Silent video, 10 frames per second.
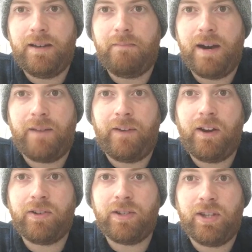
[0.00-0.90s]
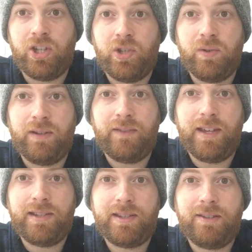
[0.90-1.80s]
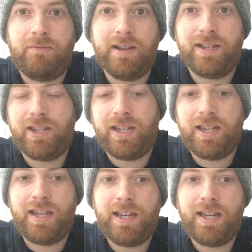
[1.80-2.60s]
modifiers in the shooting phase, which